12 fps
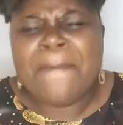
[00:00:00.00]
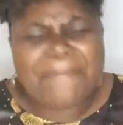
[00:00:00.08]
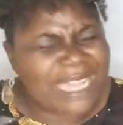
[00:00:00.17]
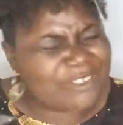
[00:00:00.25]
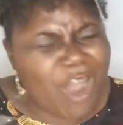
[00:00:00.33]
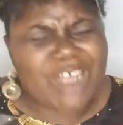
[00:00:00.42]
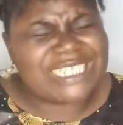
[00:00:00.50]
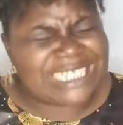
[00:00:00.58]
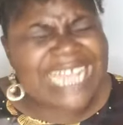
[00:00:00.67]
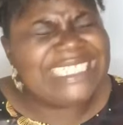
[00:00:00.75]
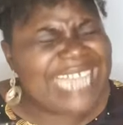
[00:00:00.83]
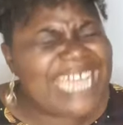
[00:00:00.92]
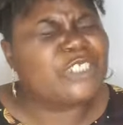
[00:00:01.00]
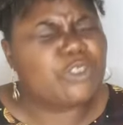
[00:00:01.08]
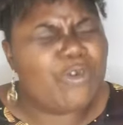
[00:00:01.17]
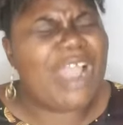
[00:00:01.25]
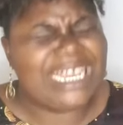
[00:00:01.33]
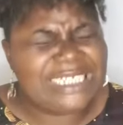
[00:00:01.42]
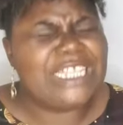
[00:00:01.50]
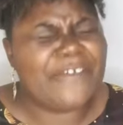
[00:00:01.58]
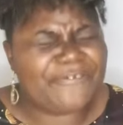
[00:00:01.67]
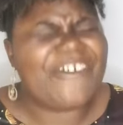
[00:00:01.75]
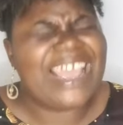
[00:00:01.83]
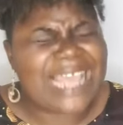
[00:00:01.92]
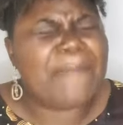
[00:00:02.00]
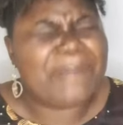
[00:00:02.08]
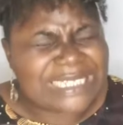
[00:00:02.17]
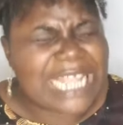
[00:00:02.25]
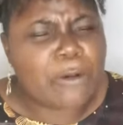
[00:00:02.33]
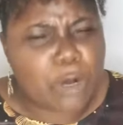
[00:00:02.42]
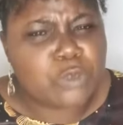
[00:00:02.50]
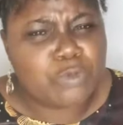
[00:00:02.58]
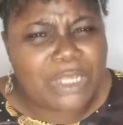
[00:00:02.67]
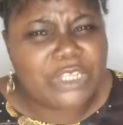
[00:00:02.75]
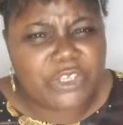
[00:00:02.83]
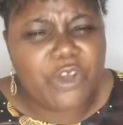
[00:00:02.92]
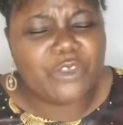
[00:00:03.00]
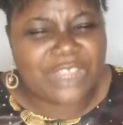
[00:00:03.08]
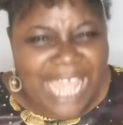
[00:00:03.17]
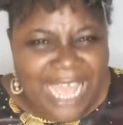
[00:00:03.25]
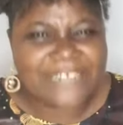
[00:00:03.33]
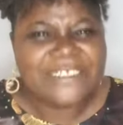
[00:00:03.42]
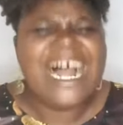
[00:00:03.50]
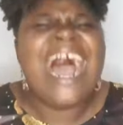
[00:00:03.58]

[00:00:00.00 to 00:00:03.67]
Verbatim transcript: but God said, yes, you were in the fire, but I was with you there.